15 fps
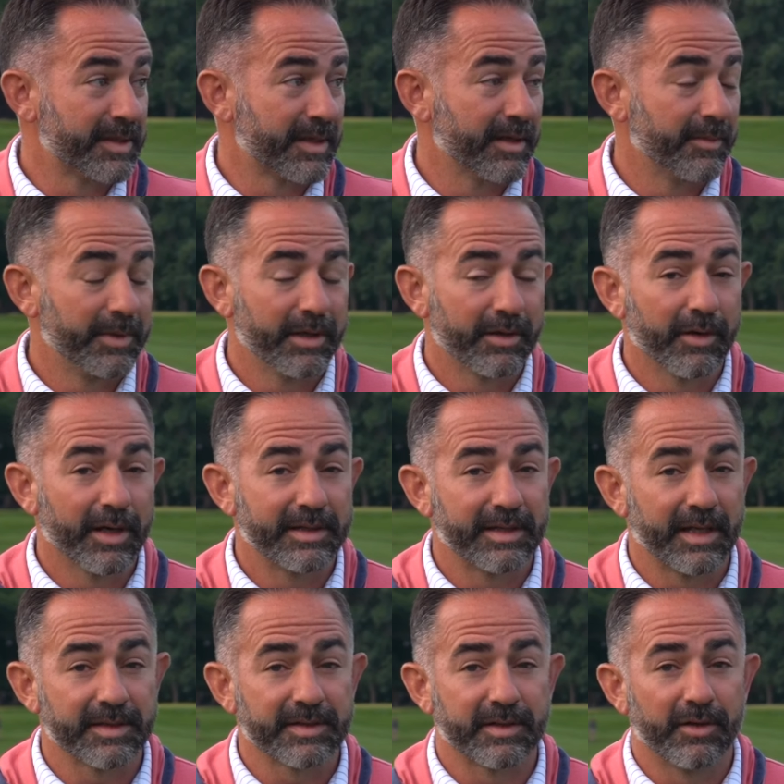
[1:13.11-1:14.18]
It's going to be a great
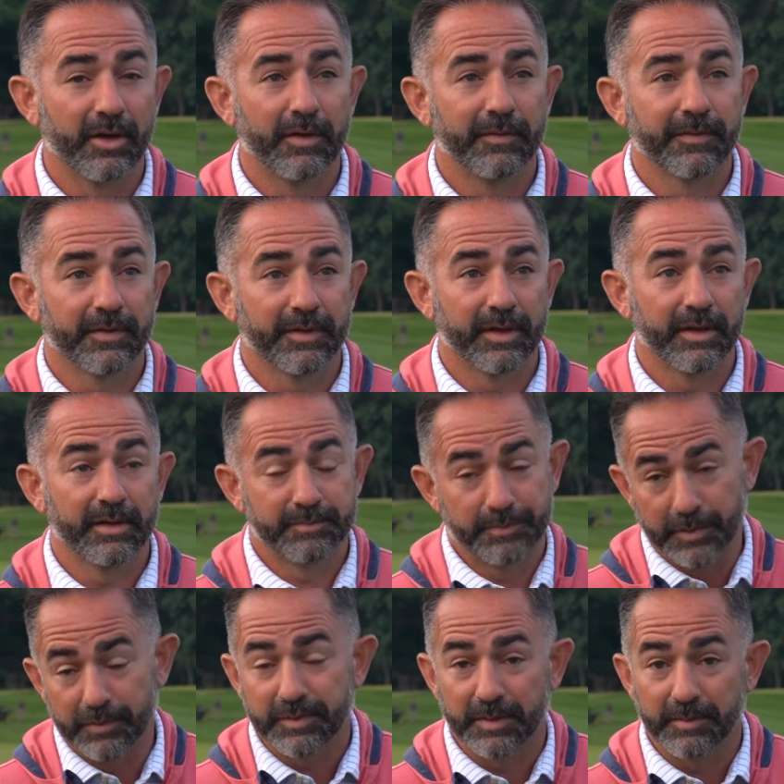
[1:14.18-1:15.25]
test of golf for the
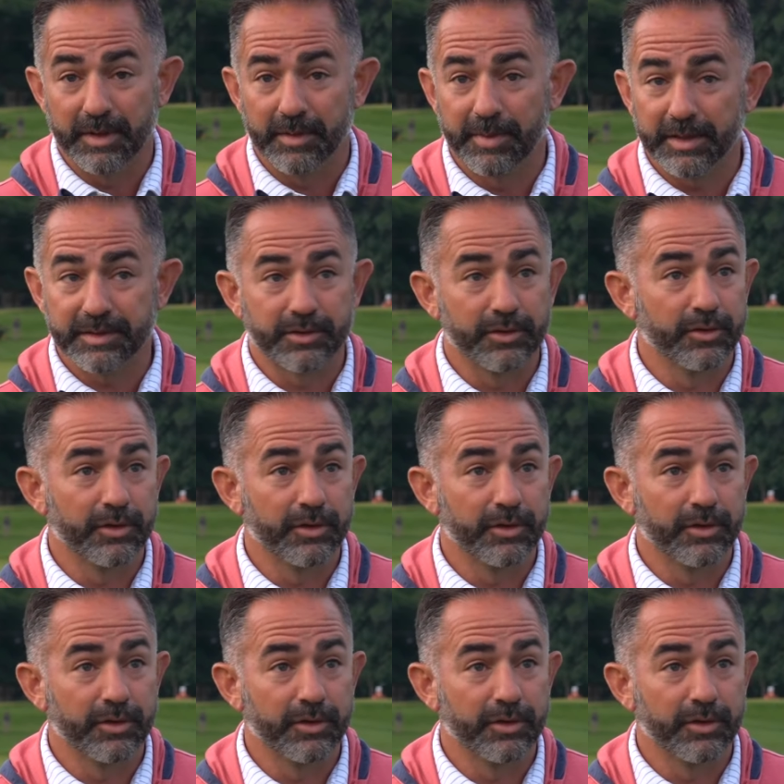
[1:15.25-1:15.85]
you know, some of the best